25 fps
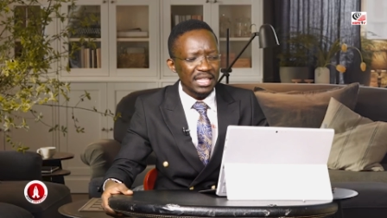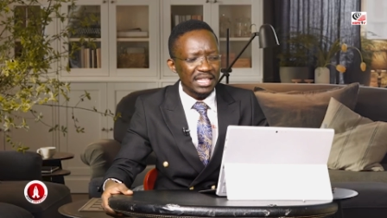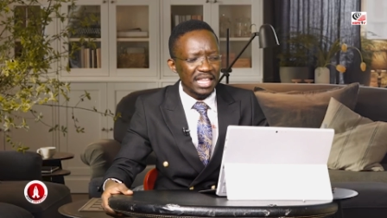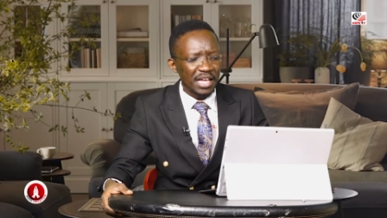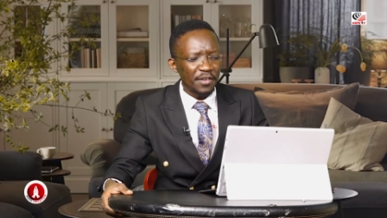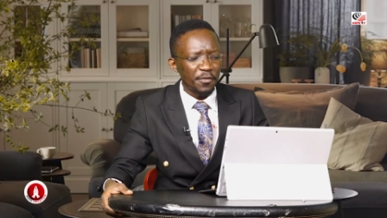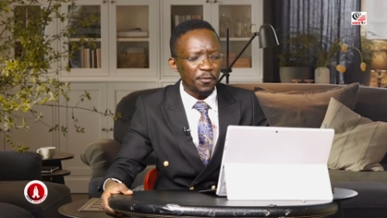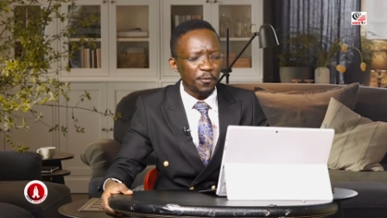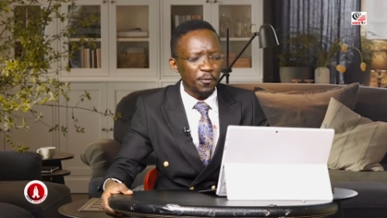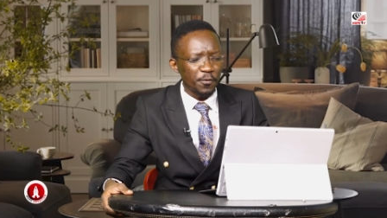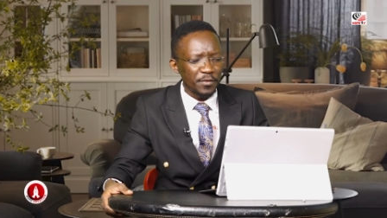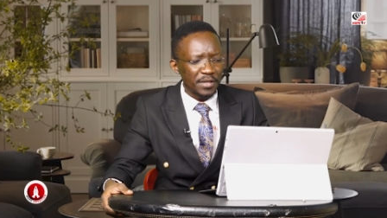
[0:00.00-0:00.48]

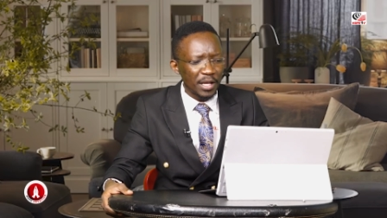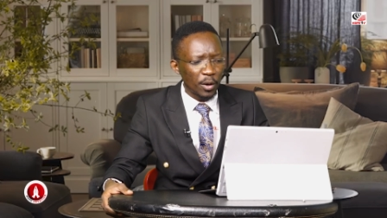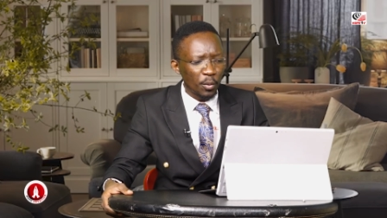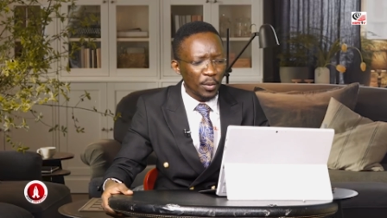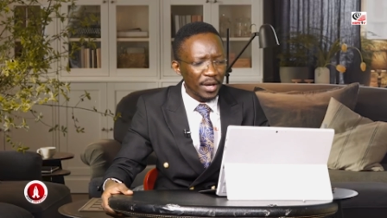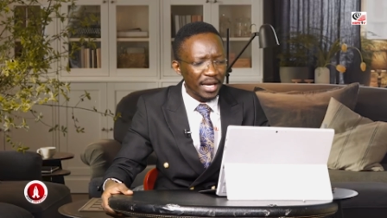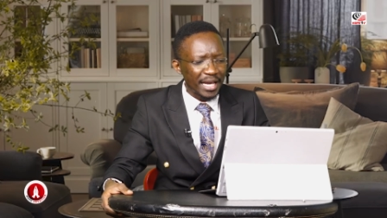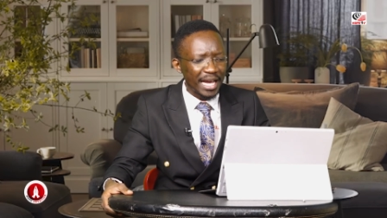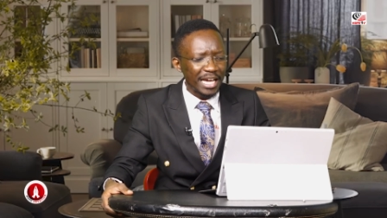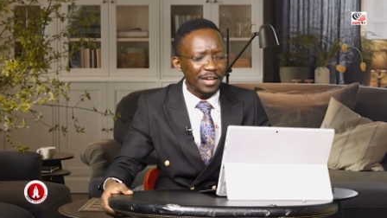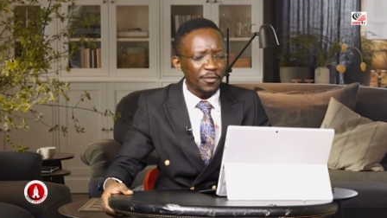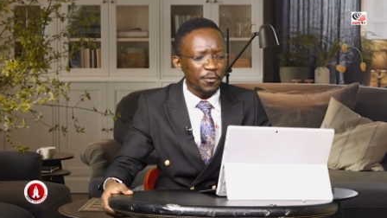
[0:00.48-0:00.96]
the, the
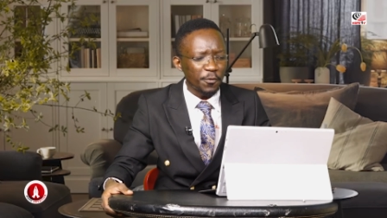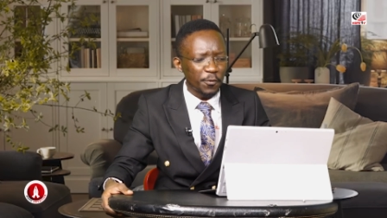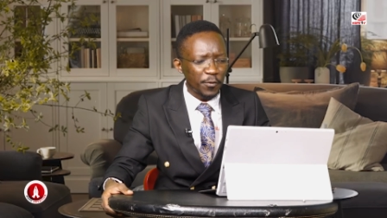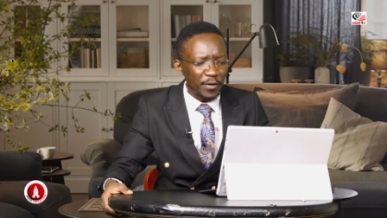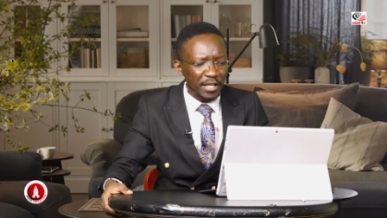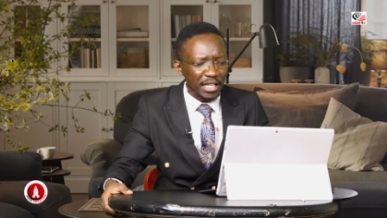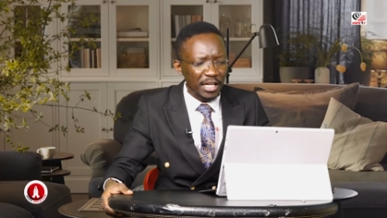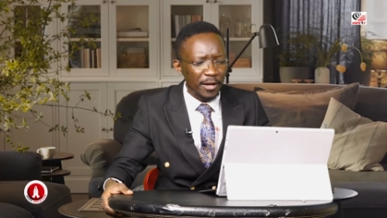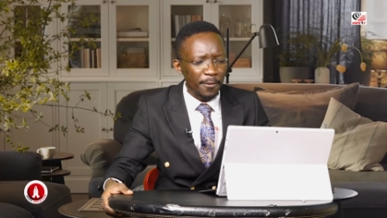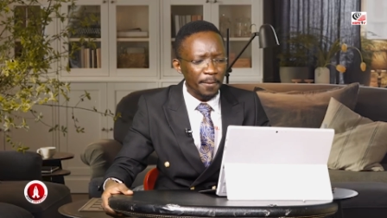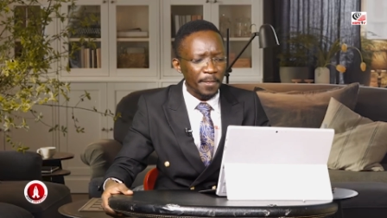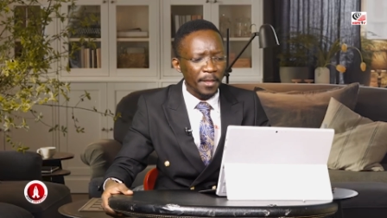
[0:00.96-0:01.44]
wicked
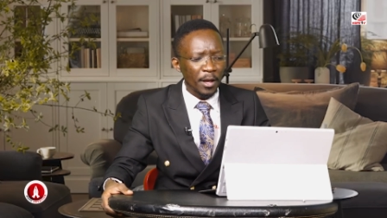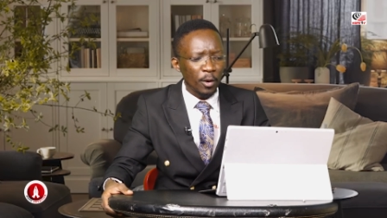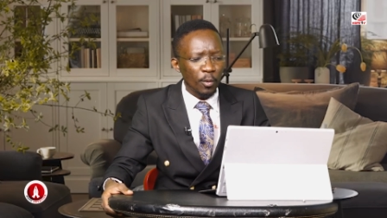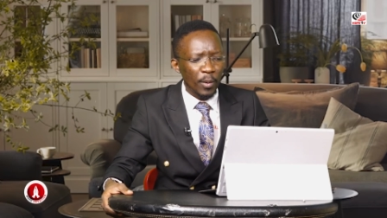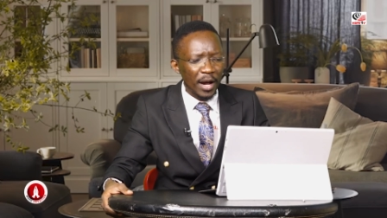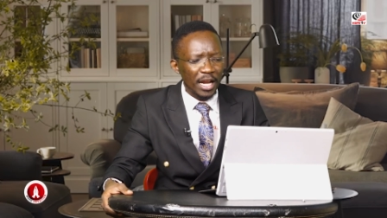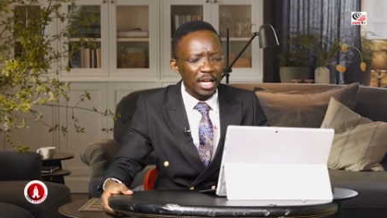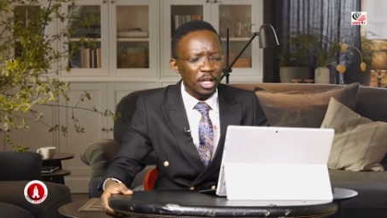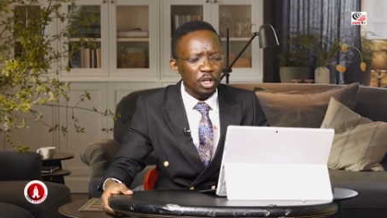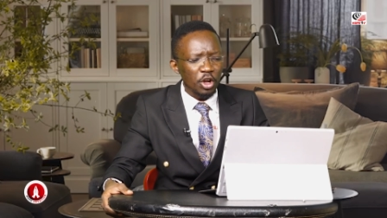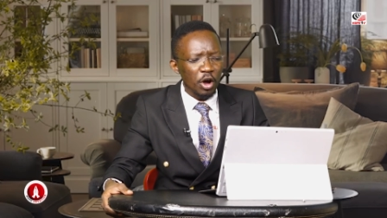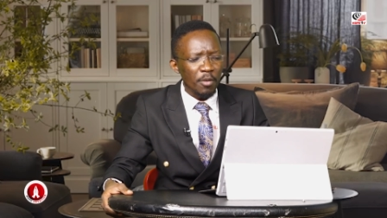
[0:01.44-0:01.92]
flee
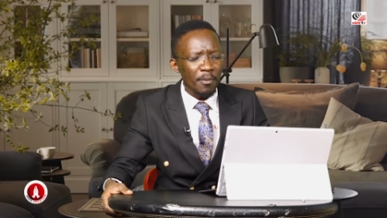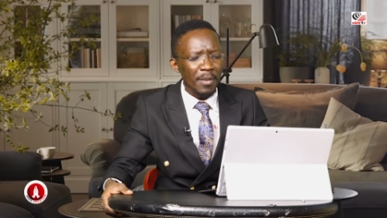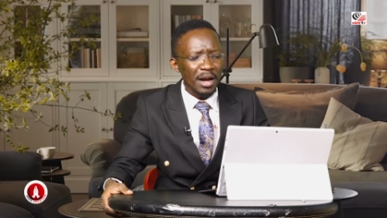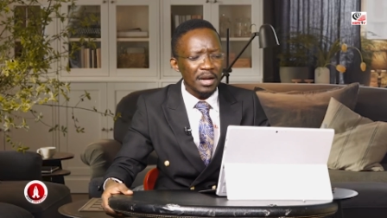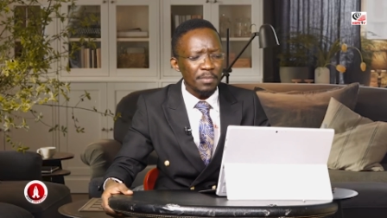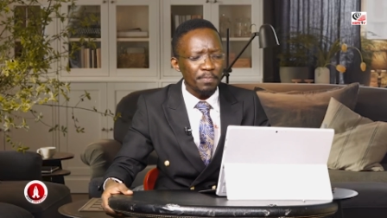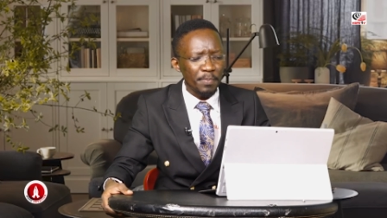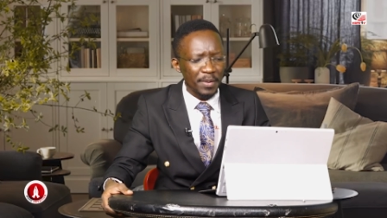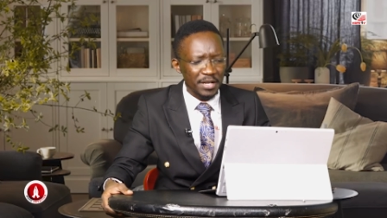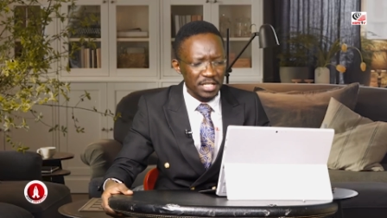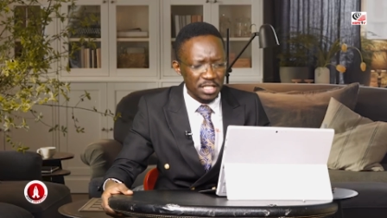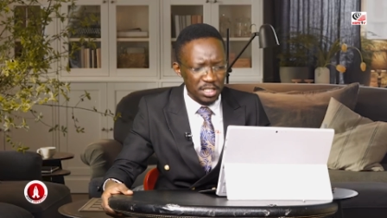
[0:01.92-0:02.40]
when no
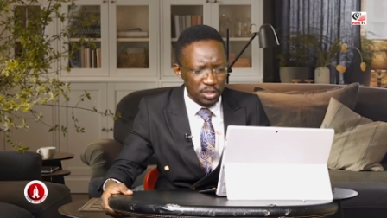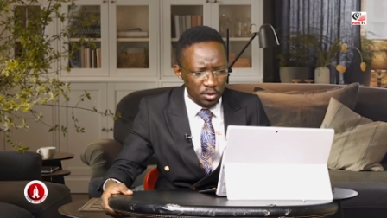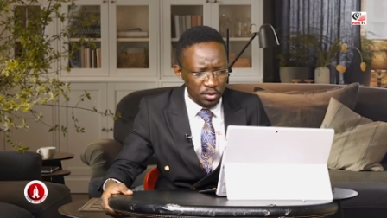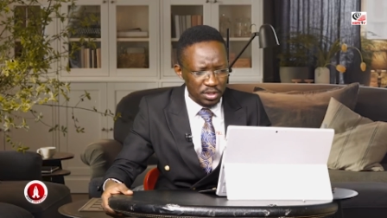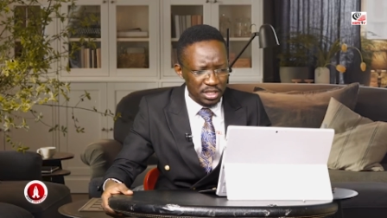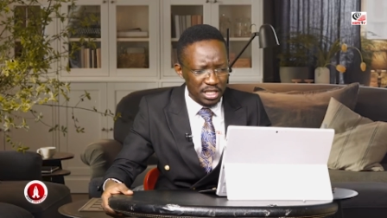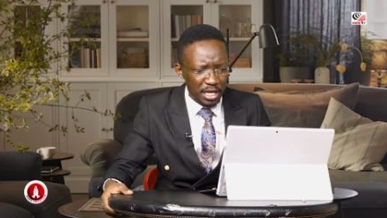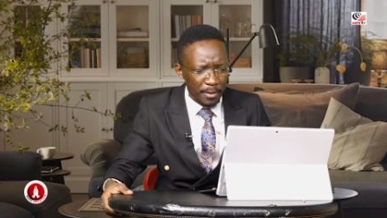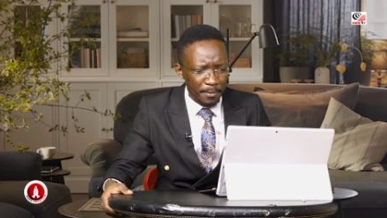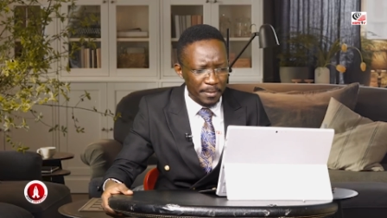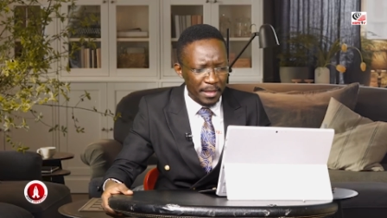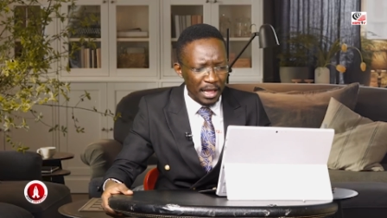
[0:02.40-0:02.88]
man
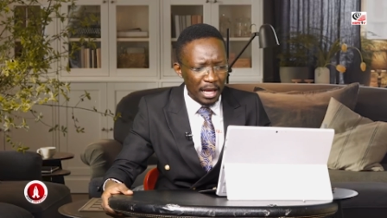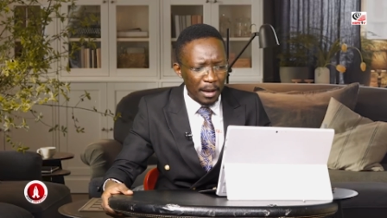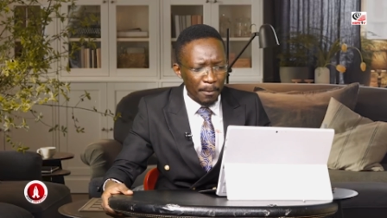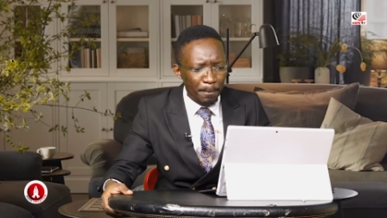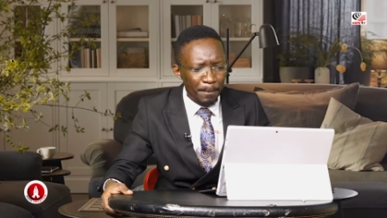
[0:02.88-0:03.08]
pursues them,